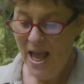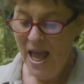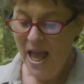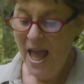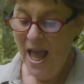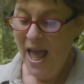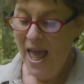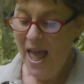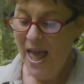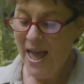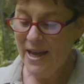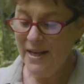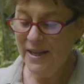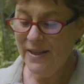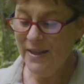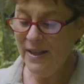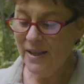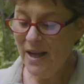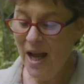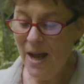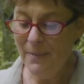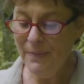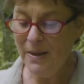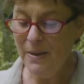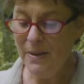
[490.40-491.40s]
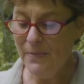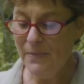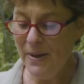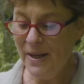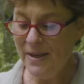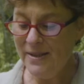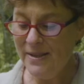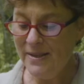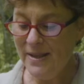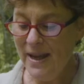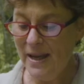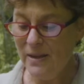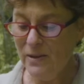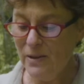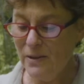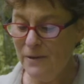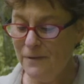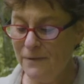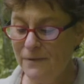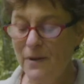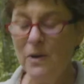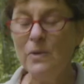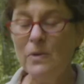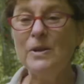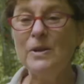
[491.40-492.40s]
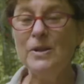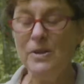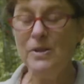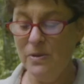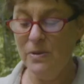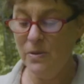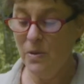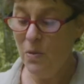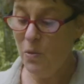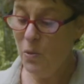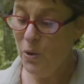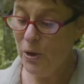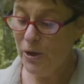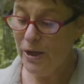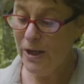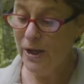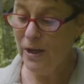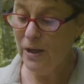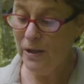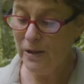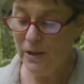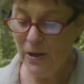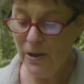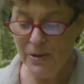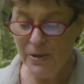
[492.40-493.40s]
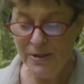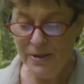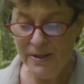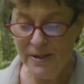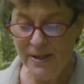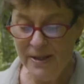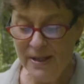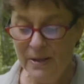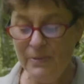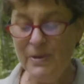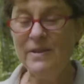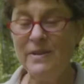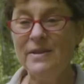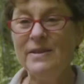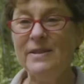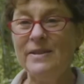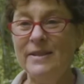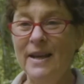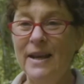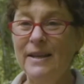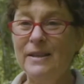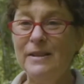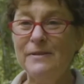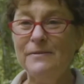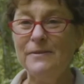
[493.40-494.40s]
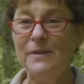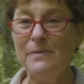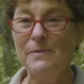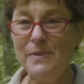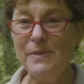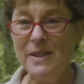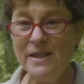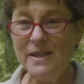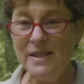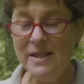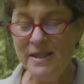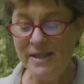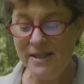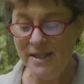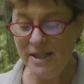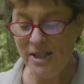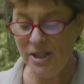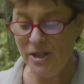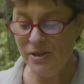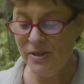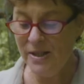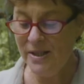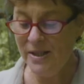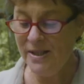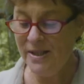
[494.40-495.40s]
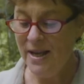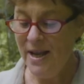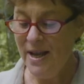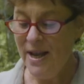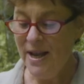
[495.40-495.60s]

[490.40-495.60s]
and in the coming months, I look forward to working closely with the Sandyford Business District,